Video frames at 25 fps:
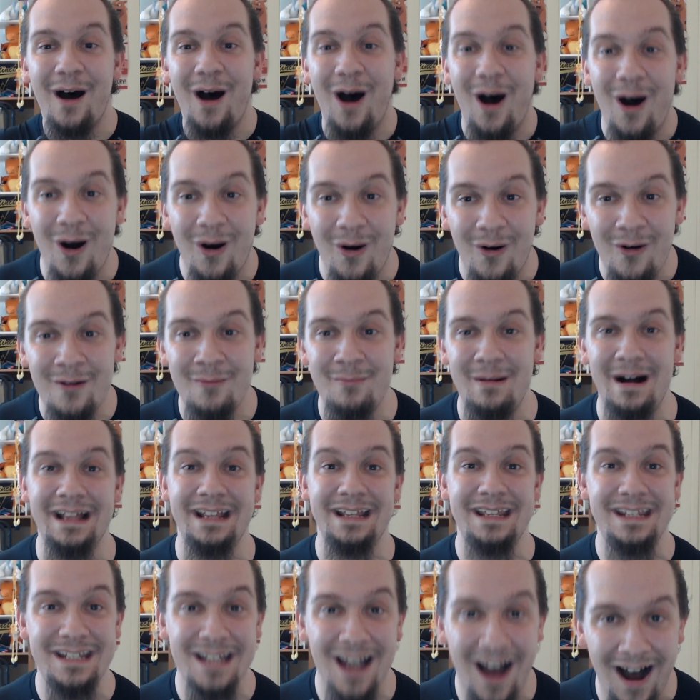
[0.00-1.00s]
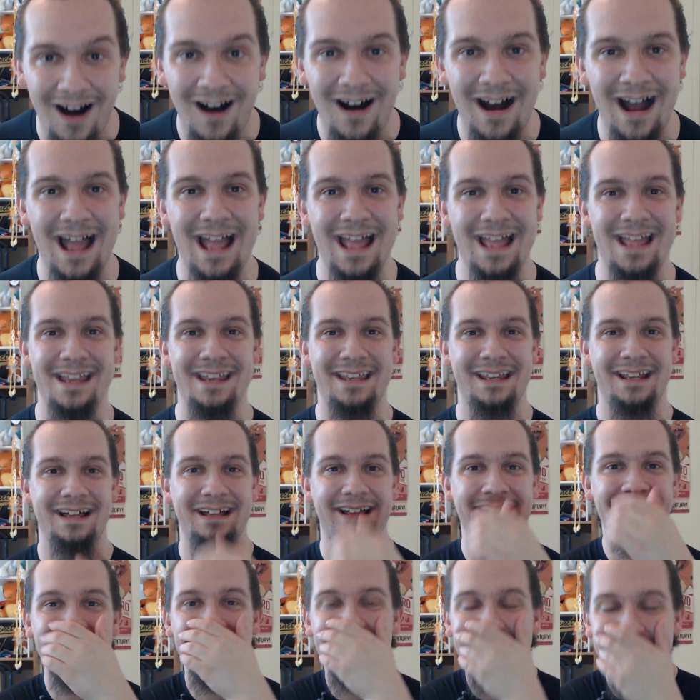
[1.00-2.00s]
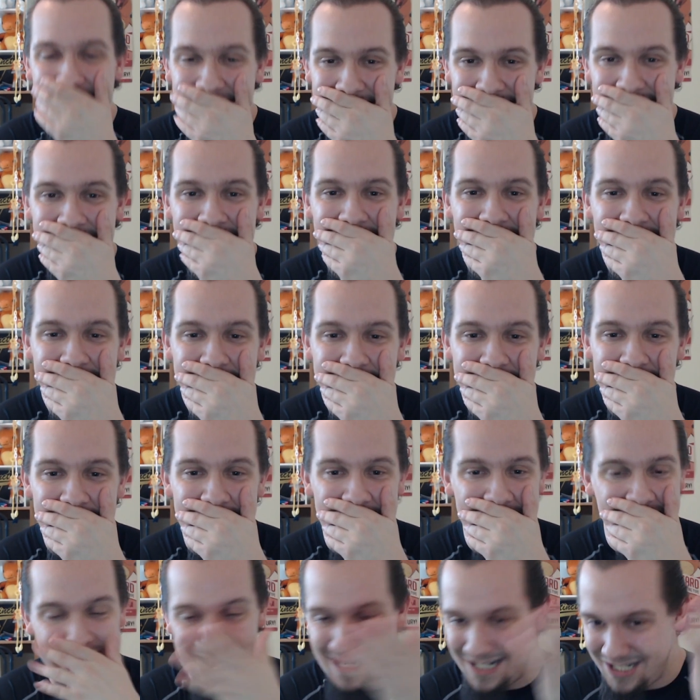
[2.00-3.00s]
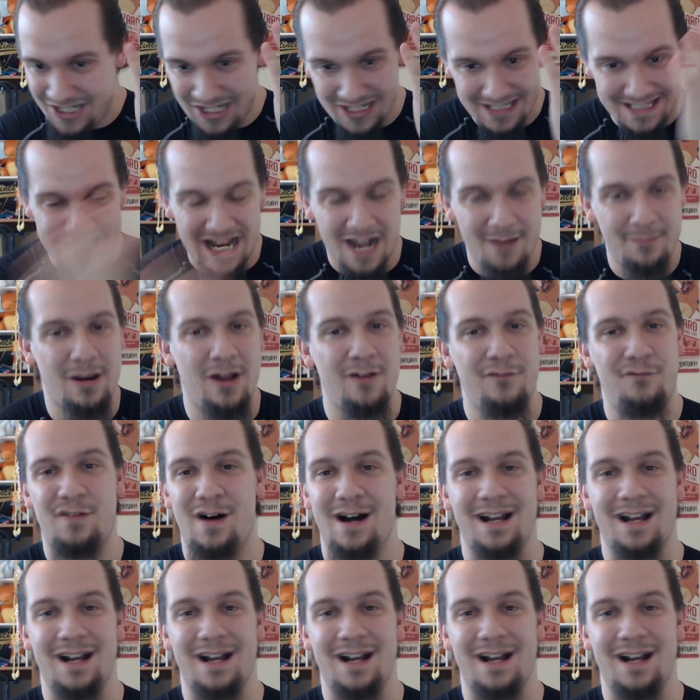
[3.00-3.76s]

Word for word: Oh my god. And that shit's coming up